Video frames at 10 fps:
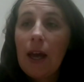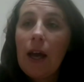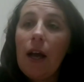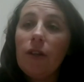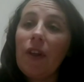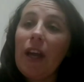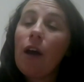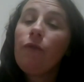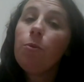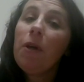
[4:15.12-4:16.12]
So they
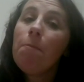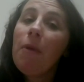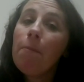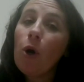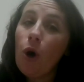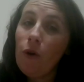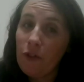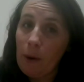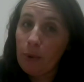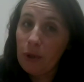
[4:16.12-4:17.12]
have to be a member of
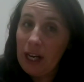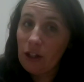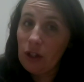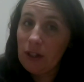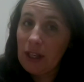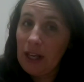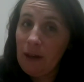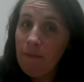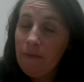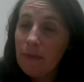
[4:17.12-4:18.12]
that protection
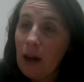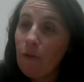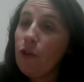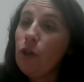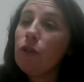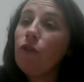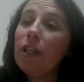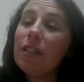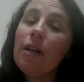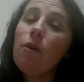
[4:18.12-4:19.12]
scheme, and for you to
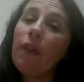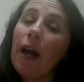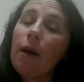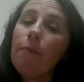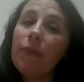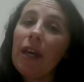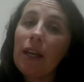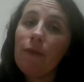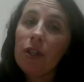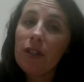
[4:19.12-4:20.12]
find out that, they're
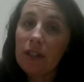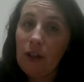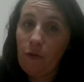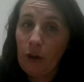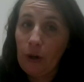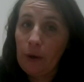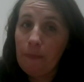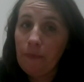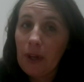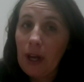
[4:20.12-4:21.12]
given a certificate,
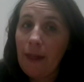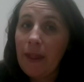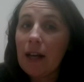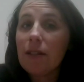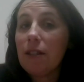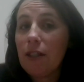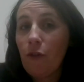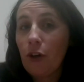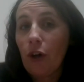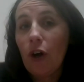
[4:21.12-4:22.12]
and that
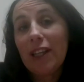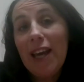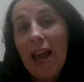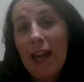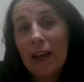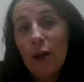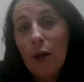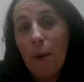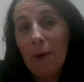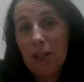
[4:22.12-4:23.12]
certificate again
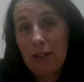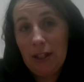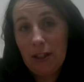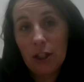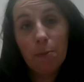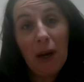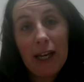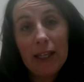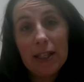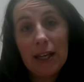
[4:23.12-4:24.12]
must be
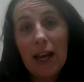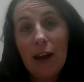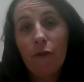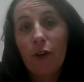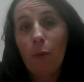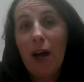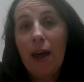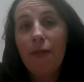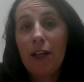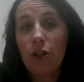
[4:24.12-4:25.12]
displayed at
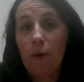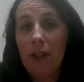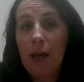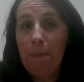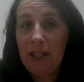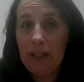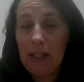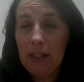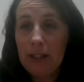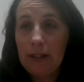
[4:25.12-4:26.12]
everywhere they're doing their
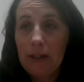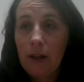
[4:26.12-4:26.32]
business.